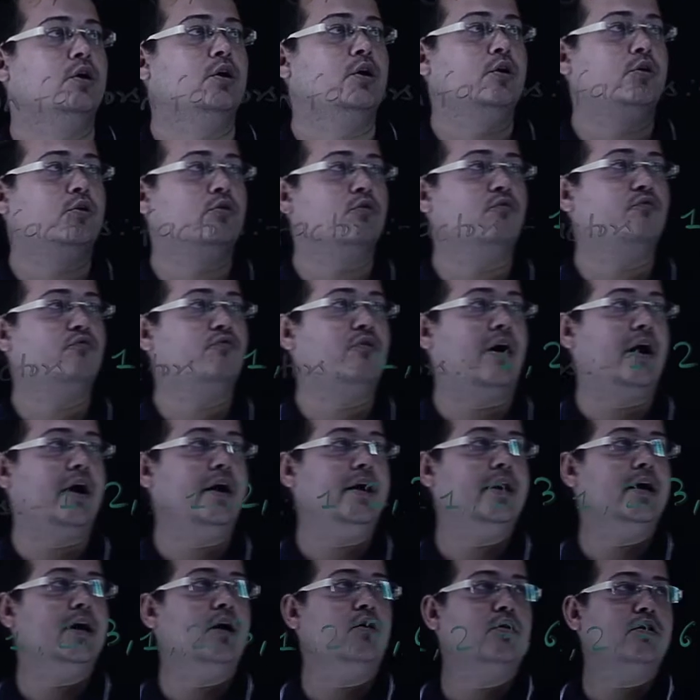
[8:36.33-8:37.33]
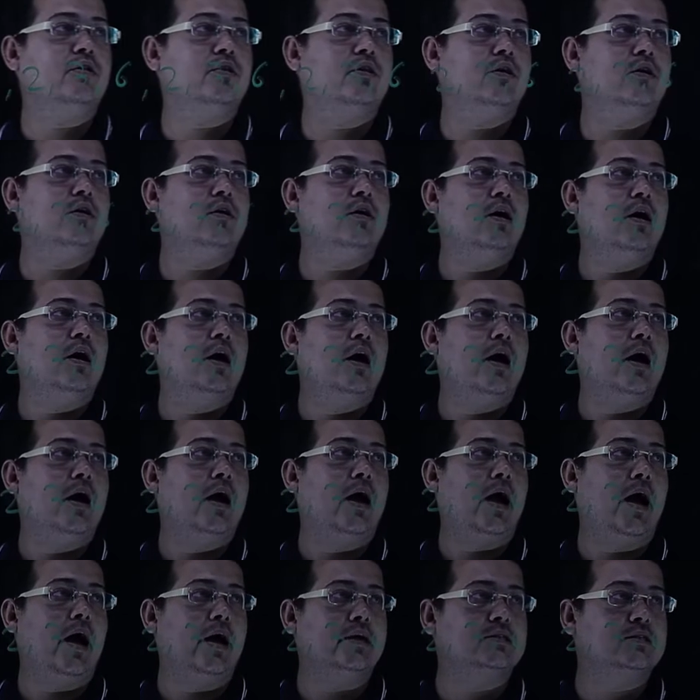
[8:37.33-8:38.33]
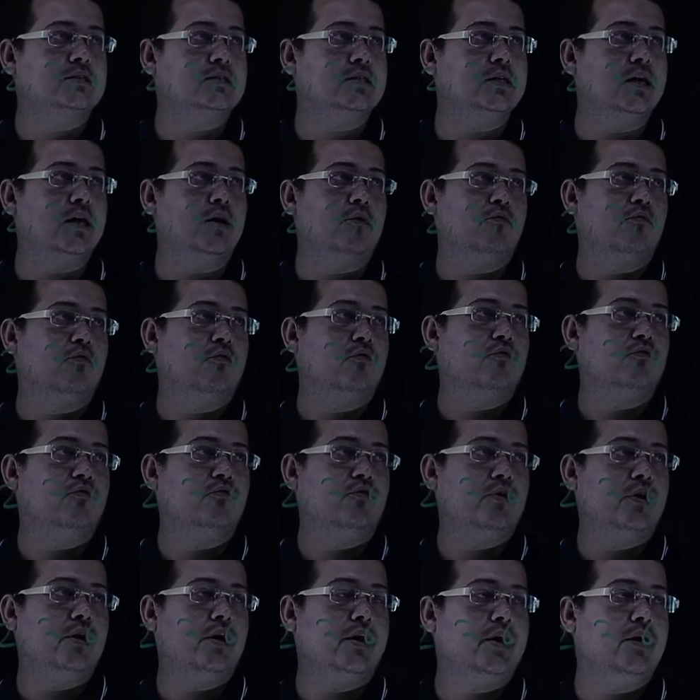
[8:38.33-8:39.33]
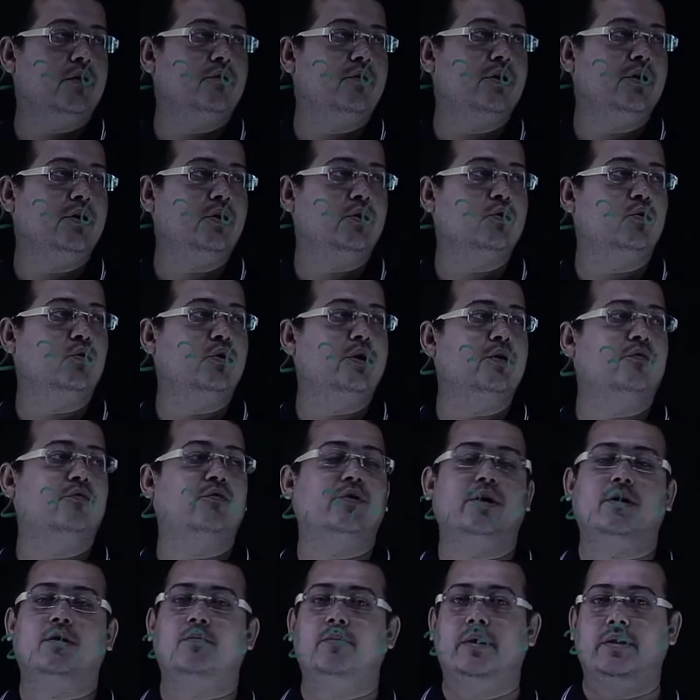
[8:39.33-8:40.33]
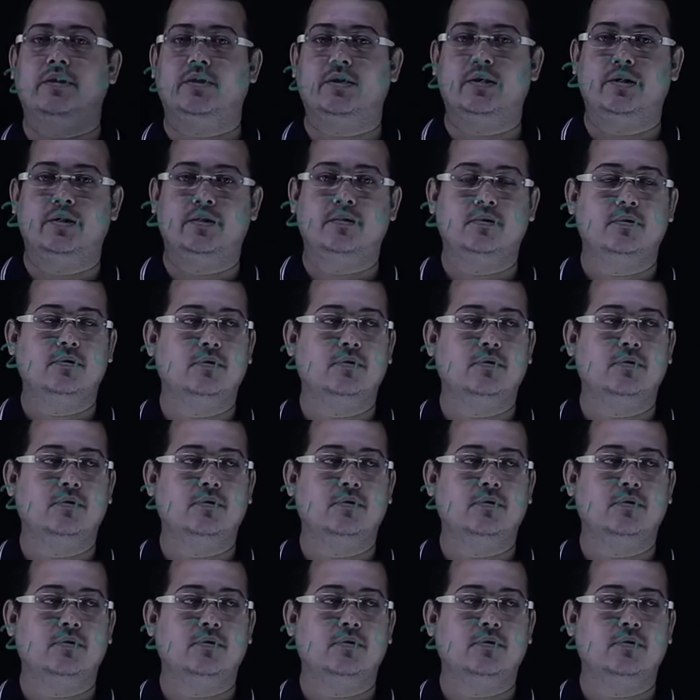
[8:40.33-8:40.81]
To find out the HCF, we are having two different methods.